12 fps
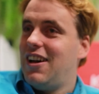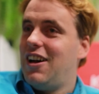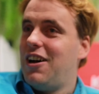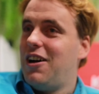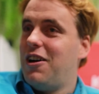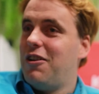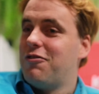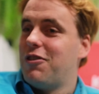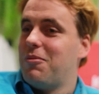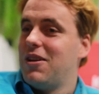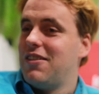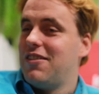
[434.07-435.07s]
uh,
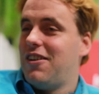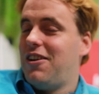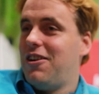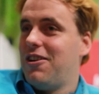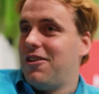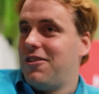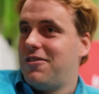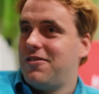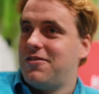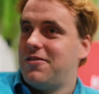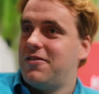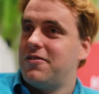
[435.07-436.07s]
from it are
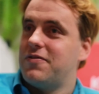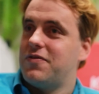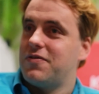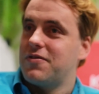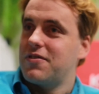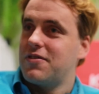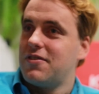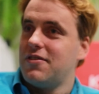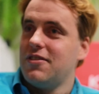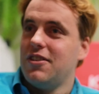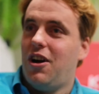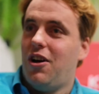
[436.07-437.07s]

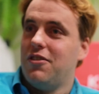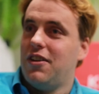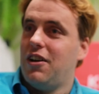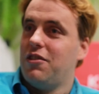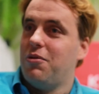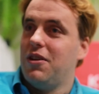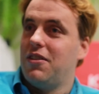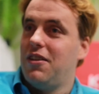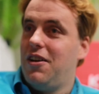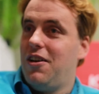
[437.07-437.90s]
are dealt with.